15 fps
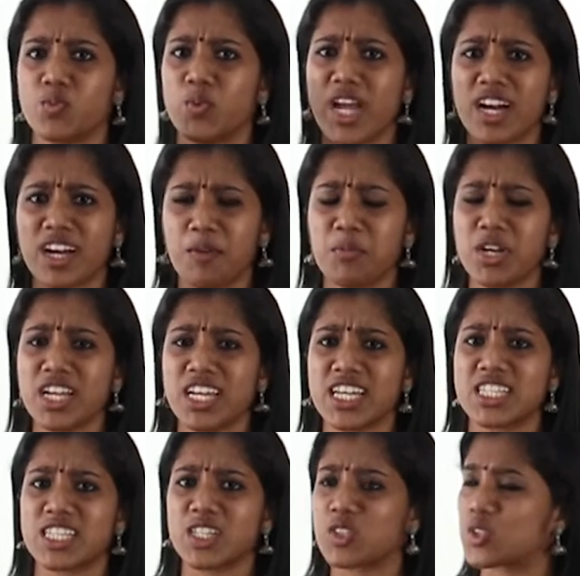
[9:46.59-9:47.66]
We are
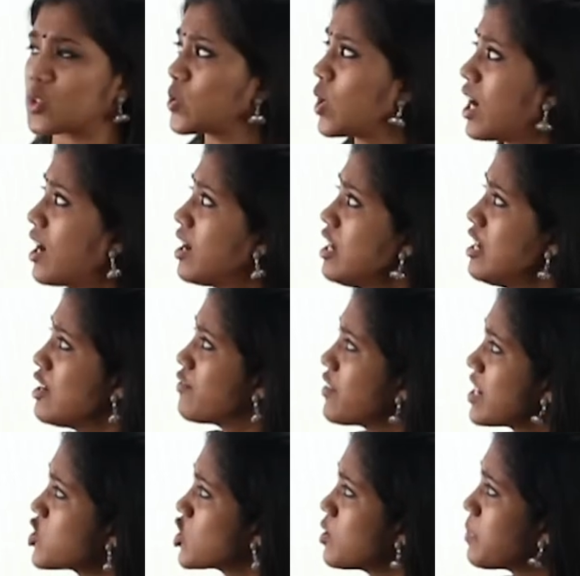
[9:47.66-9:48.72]
communicating through our
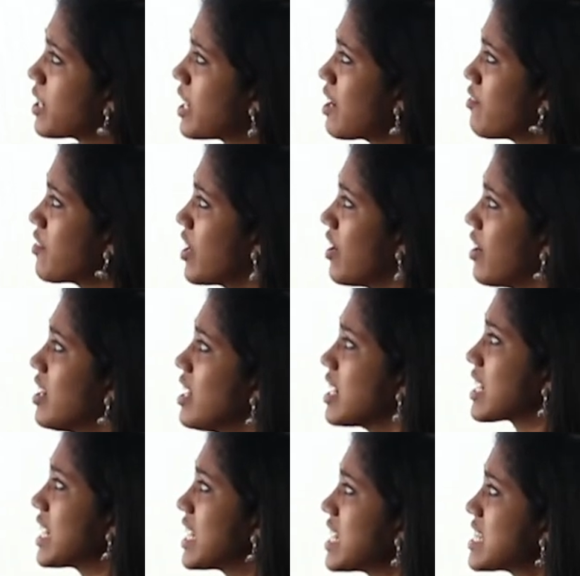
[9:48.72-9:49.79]
facial behavior,
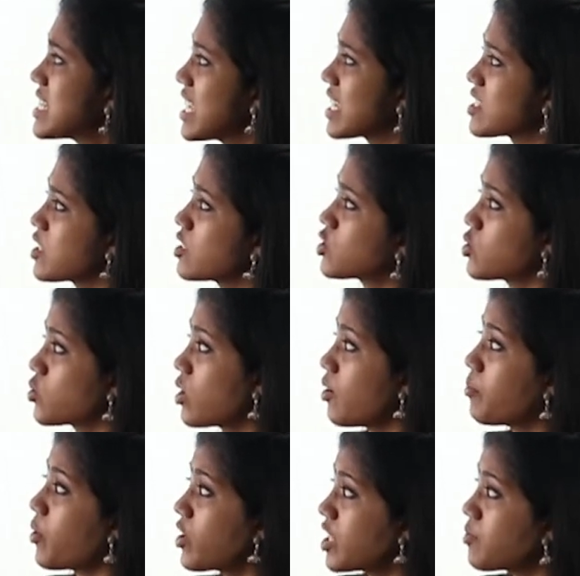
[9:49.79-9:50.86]
kinesics, through
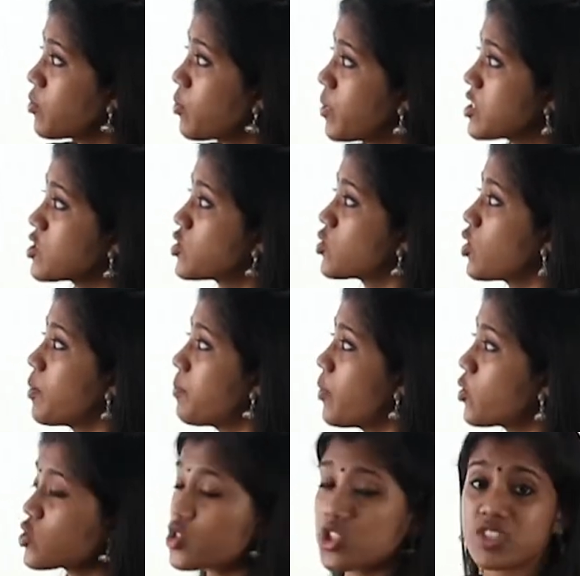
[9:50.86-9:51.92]
our body movements, through our
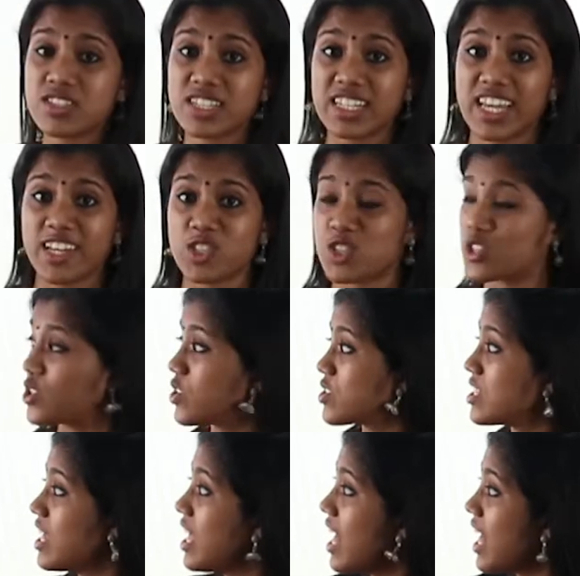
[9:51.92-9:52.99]
postures and gestures,